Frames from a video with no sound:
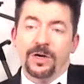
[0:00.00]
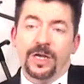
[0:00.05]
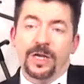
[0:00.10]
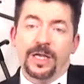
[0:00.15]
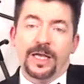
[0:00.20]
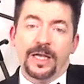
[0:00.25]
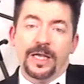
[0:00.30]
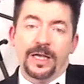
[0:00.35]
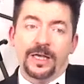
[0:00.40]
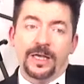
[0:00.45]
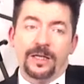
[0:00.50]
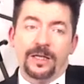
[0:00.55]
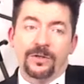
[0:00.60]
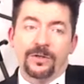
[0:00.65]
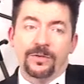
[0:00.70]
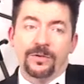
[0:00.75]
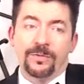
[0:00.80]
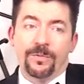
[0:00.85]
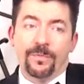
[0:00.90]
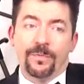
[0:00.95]
And,
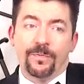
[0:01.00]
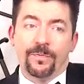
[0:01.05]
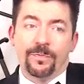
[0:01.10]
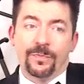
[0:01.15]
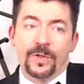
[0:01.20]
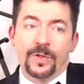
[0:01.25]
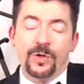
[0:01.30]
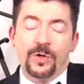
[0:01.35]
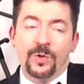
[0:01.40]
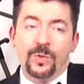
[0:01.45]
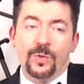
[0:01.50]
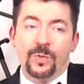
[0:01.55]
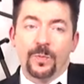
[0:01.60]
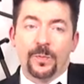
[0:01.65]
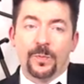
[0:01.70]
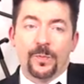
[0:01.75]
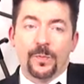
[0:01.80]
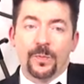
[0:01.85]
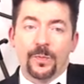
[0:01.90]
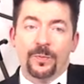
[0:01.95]
you know,
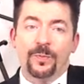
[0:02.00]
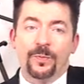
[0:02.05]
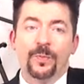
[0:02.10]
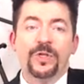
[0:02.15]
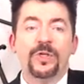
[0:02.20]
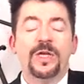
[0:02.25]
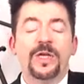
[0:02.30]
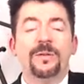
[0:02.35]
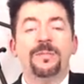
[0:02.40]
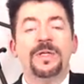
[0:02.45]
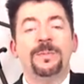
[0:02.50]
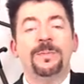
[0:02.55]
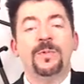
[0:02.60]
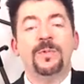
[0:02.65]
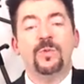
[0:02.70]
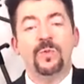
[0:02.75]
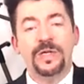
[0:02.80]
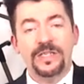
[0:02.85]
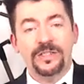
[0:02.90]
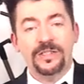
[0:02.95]
when you get people
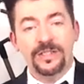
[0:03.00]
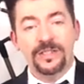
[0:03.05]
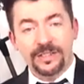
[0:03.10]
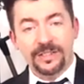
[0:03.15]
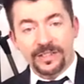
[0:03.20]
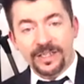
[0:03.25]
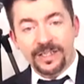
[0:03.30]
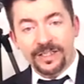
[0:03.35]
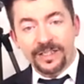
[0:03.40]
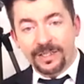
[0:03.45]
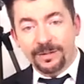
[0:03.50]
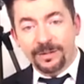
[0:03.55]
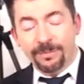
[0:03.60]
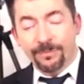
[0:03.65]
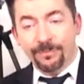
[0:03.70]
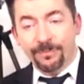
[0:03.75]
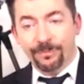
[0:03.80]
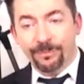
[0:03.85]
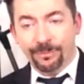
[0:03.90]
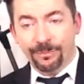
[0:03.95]
wasting time
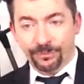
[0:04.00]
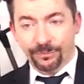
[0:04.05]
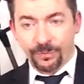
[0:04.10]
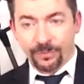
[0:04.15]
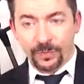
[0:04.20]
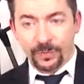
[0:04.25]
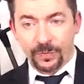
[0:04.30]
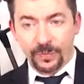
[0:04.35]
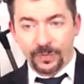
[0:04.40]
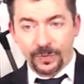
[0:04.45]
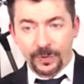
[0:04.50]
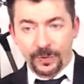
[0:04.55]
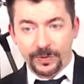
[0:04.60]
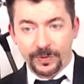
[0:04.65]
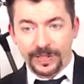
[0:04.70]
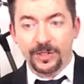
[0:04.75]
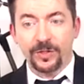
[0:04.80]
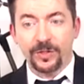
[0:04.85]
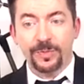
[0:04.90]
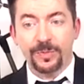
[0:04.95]
that
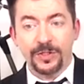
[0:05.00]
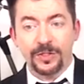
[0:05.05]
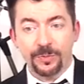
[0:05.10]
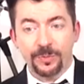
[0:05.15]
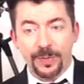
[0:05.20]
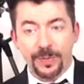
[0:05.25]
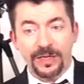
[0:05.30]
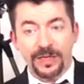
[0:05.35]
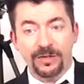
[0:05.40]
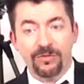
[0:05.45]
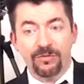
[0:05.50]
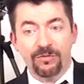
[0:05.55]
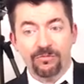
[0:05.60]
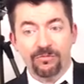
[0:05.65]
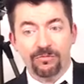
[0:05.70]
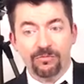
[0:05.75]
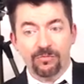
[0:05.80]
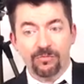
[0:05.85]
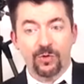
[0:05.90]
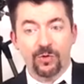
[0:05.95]
could be spent
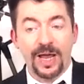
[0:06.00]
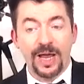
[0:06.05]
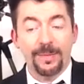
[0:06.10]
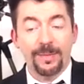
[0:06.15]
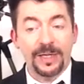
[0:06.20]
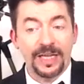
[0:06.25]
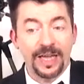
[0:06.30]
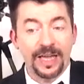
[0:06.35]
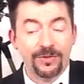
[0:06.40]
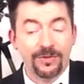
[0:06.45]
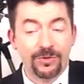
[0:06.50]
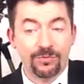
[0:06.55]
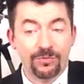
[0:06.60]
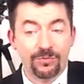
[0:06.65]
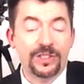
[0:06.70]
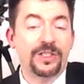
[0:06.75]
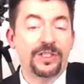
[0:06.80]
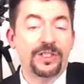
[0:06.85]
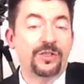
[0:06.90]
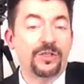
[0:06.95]
grabbing after
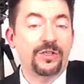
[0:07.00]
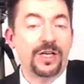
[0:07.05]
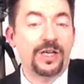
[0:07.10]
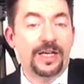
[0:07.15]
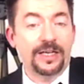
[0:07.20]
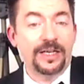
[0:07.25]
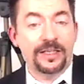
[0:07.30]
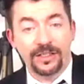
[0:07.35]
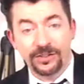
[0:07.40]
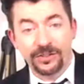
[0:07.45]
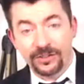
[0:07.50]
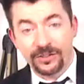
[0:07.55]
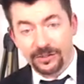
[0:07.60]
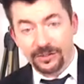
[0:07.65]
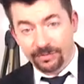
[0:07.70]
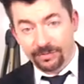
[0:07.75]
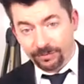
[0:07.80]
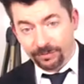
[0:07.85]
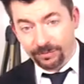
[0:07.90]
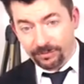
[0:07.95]
really good ideas,
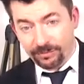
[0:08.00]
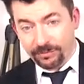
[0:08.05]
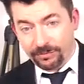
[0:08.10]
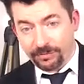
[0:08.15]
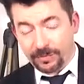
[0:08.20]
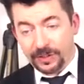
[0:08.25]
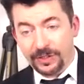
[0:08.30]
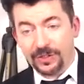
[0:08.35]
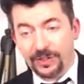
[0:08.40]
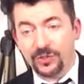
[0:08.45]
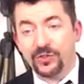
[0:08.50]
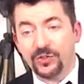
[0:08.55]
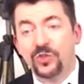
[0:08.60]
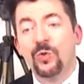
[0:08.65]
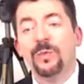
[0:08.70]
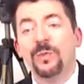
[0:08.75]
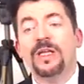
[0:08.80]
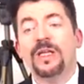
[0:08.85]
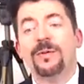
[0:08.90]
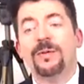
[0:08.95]
there's so
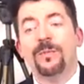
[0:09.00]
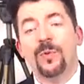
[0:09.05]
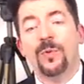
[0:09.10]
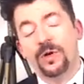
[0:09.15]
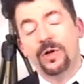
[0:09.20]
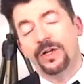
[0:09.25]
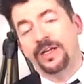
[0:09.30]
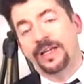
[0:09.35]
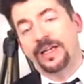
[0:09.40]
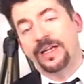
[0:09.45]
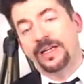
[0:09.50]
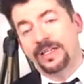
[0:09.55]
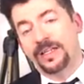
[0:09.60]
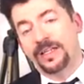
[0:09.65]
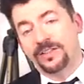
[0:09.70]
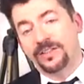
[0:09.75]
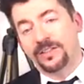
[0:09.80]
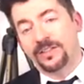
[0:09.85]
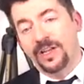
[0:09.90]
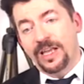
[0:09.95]
many important
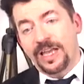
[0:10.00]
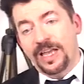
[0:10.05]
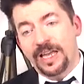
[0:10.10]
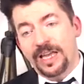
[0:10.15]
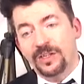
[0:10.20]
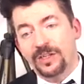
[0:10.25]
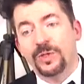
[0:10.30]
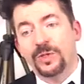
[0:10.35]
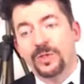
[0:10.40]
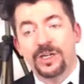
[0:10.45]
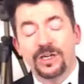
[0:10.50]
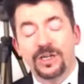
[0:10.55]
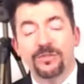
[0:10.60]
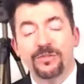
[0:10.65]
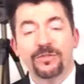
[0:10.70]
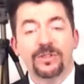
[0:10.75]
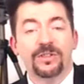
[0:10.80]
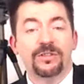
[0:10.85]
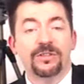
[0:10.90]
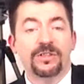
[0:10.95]
ideas, as we
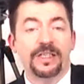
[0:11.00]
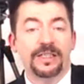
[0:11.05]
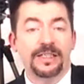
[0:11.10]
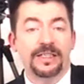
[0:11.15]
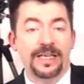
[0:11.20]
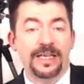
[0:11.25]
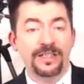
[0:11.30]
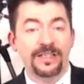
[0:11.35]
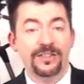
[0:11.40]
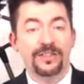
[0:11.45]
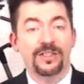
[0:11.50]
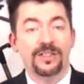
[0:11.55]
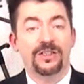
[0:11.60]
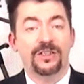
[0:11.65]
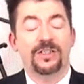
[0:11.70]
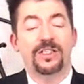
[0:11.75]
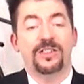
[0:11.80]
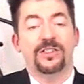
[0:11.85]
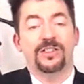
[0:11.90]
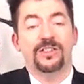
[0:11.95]
cover in the X
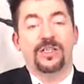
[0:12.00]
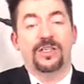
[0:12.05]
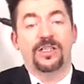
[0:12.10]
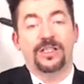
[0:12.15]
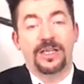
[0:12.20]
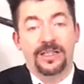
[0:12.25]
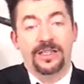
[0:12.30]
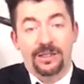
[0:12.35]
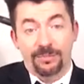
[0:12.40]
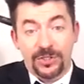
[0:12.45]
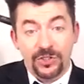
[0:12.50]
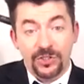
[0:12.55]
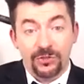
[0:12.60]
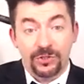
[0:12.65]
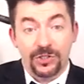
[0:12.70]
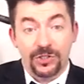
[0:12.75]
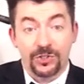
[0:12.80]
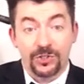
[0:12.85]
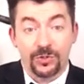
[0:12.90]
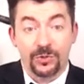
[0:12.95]
series, like the mystery
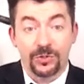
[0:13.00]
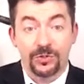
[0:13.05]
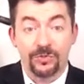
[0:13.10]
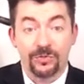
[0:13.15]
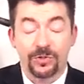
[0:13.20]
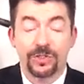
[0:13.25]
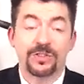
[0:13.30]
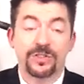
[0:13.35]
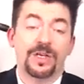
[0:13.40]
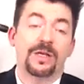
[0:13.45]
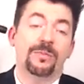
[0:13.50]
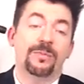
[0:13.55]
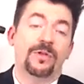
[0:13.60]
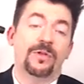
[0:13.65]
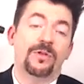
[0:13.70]
schools, for example.